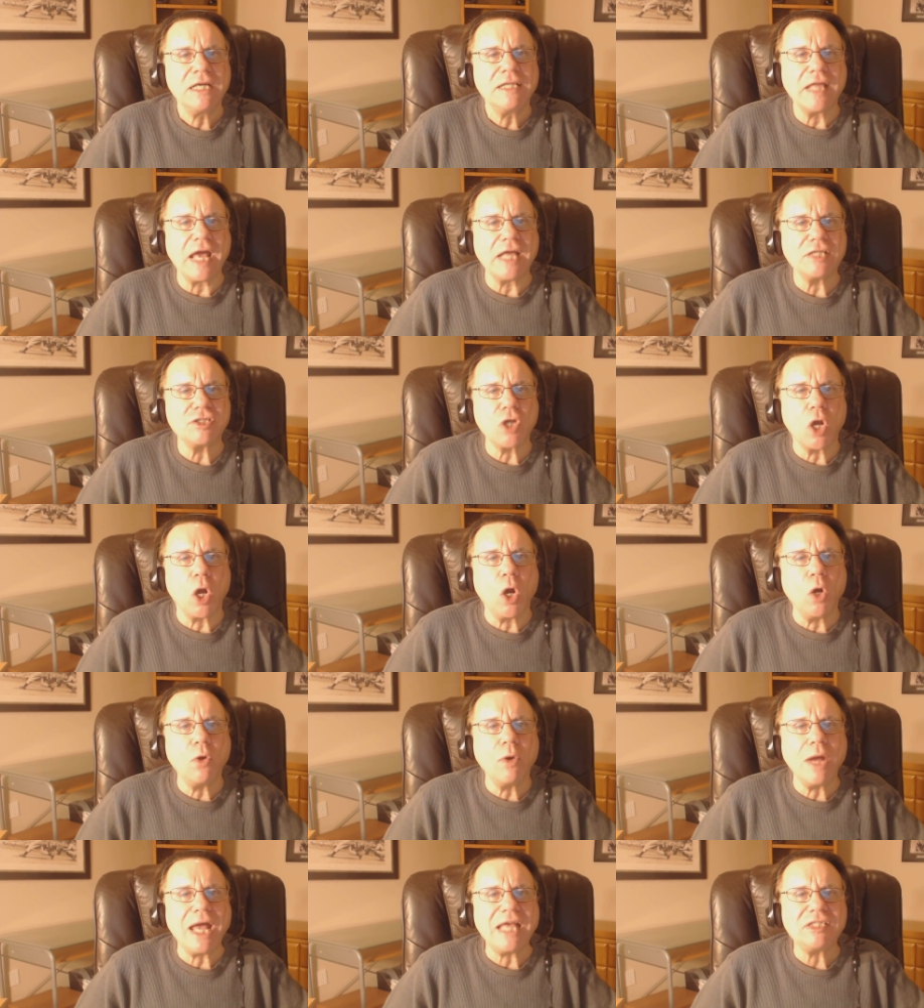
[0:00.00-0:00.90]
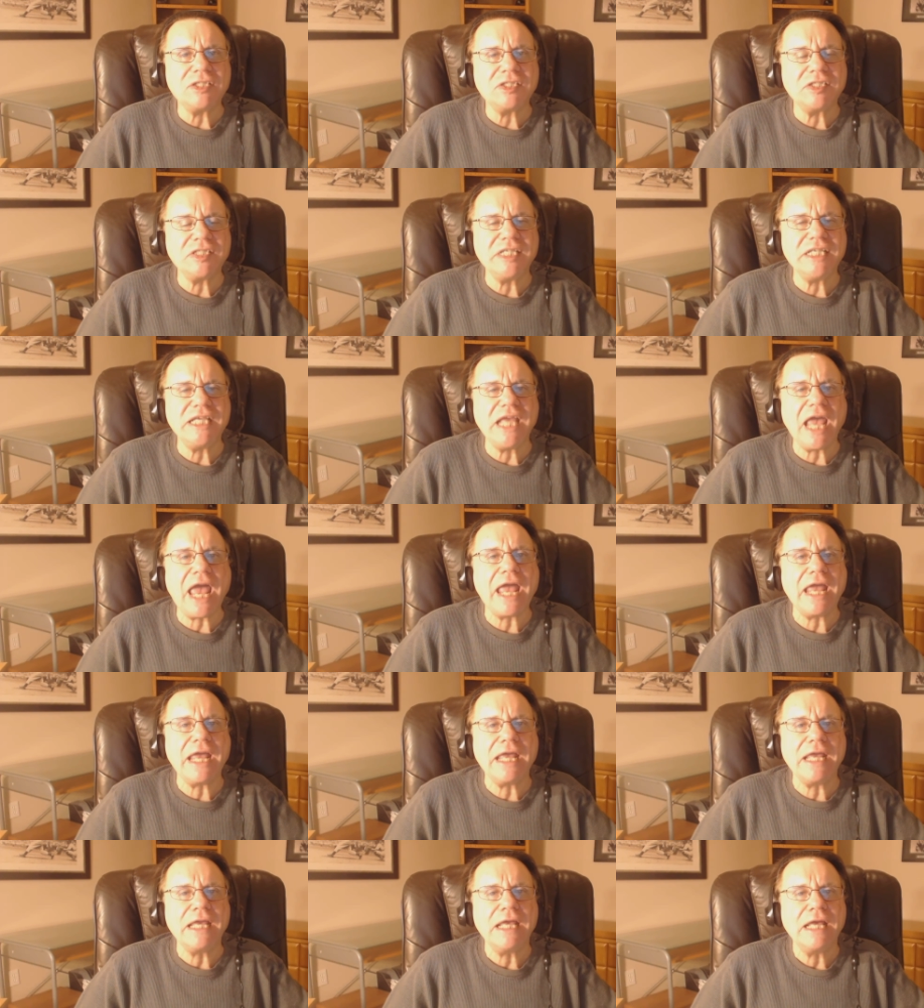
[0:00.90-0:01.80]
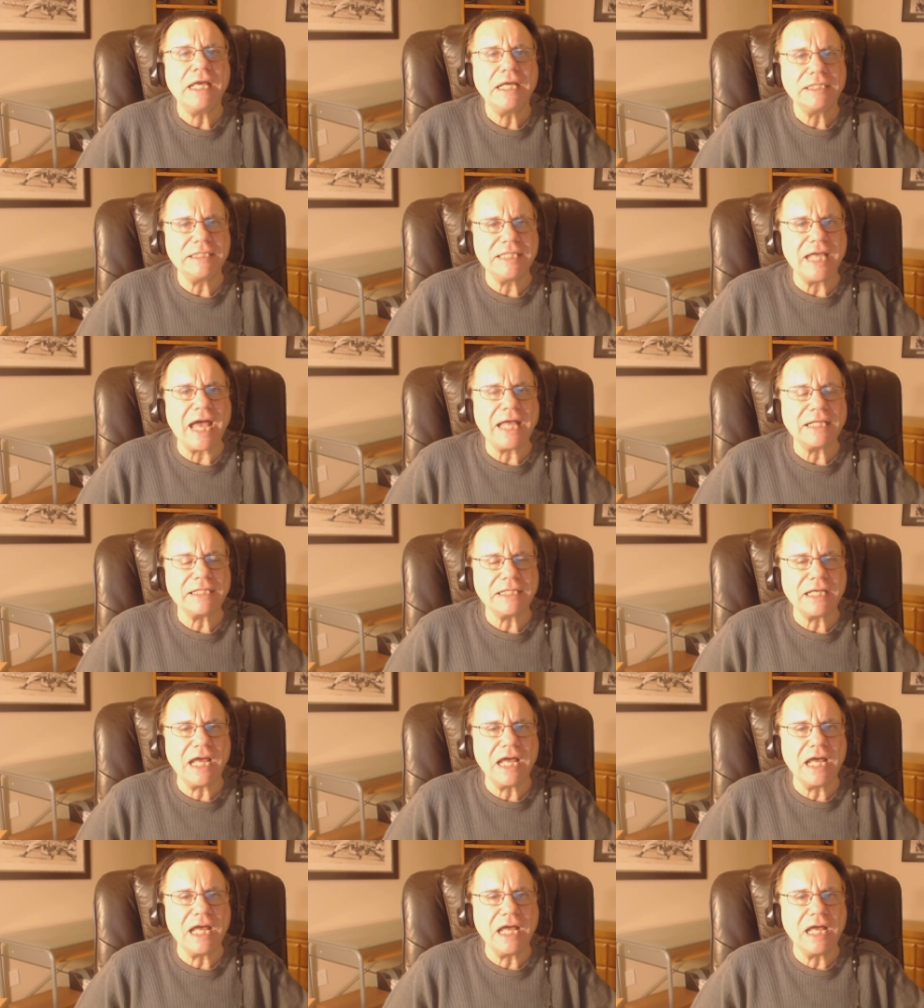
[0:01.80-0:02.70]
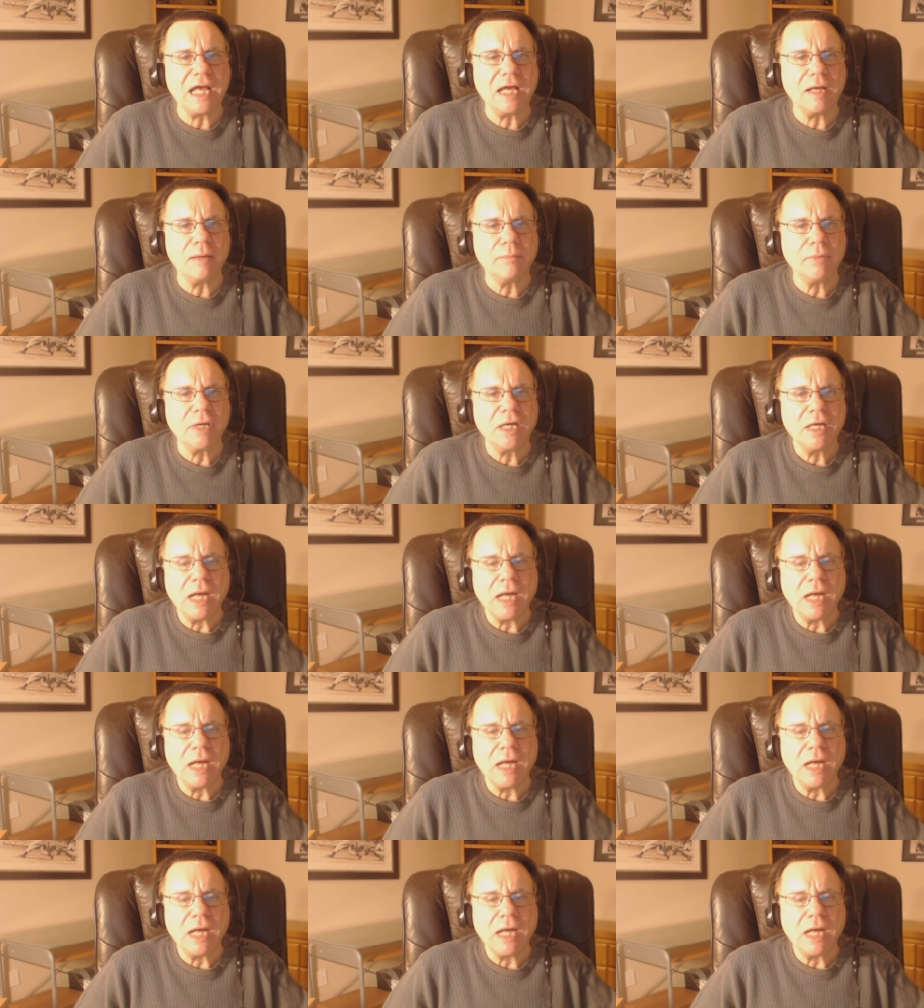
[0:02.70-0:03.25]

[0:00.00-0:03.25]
That's OSGA.com.